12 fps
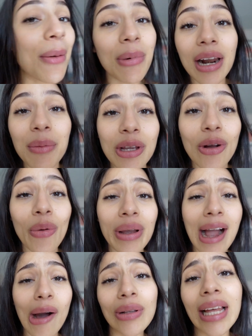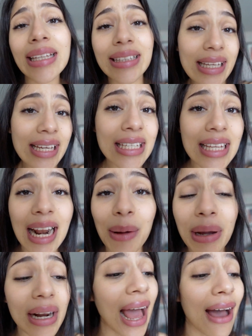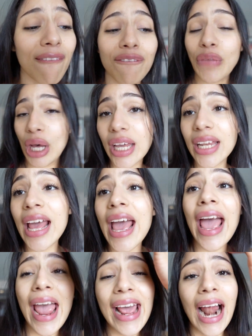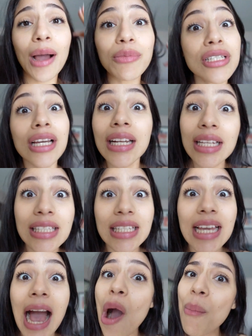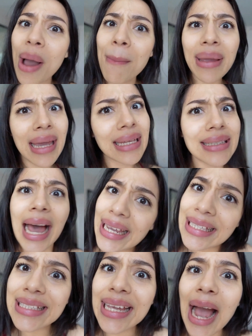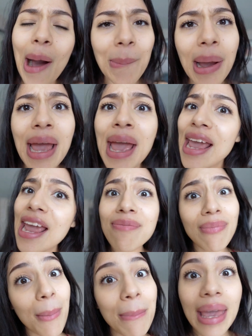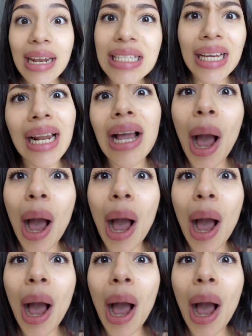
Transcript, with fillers: I'm gonna be going out like this and I'm gonna have fun and I'm just gonna see how my man likes it. How my if my man is gonna